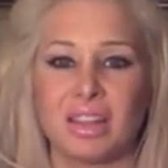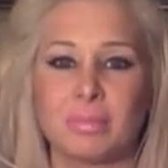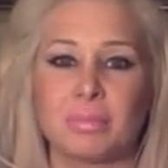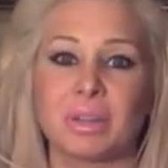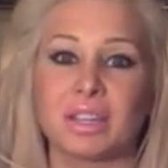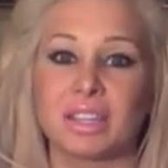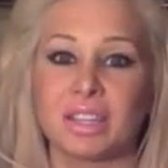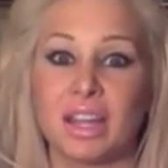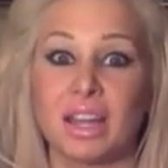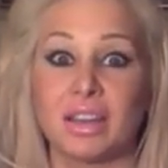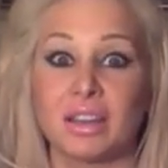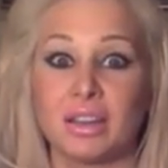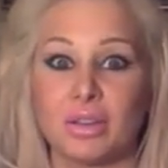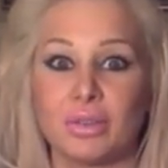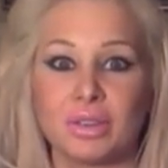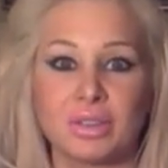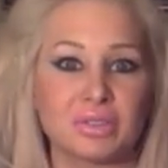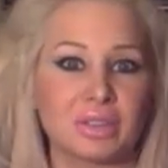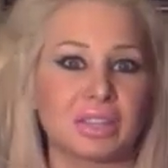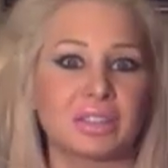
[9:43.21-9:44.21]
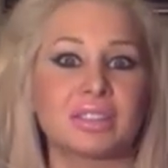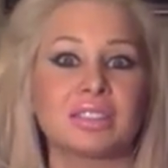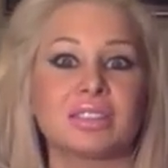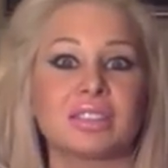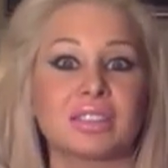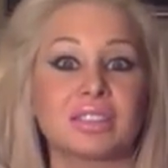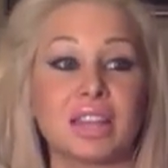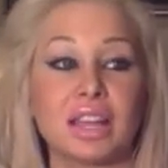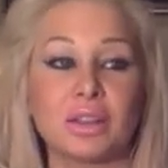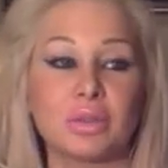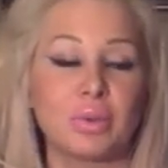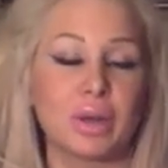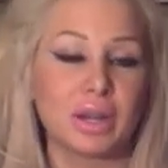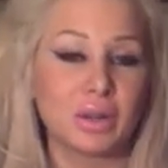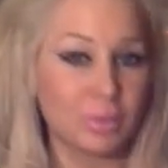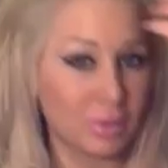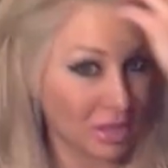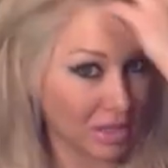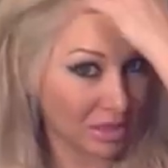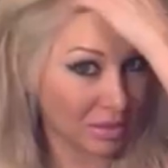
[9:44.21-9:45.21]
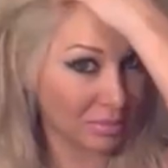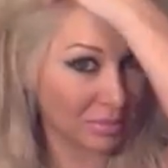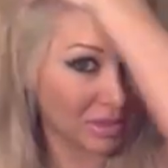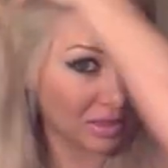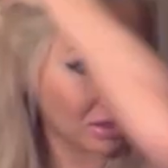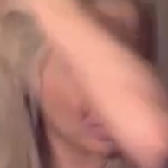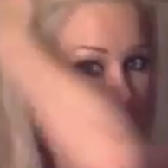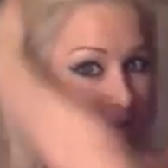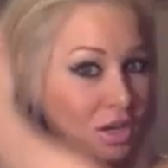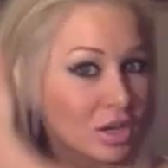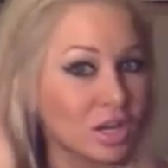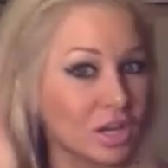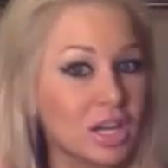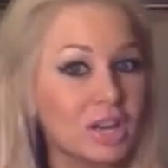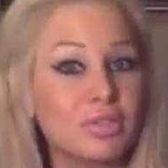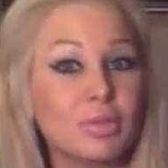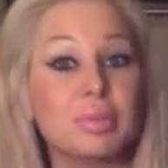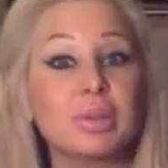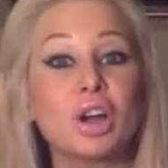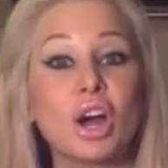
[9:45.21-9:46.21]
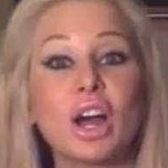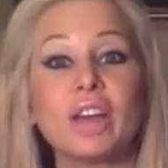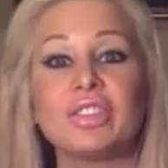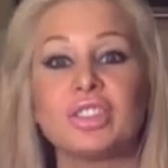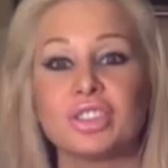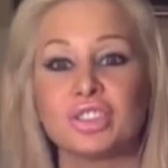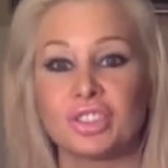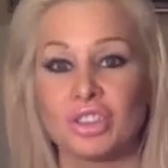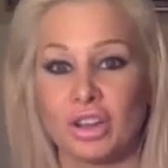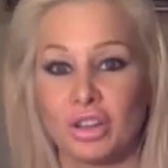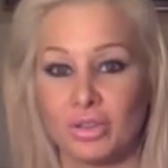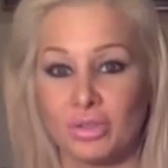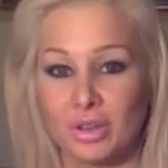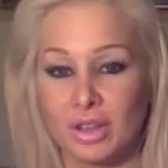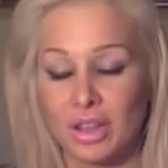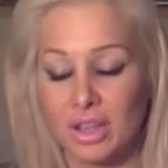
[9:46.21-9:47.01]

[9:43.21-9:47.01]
I'm like, "Yeah, no." He was like, "This is exactly why I didn't want to come here or even be on this show."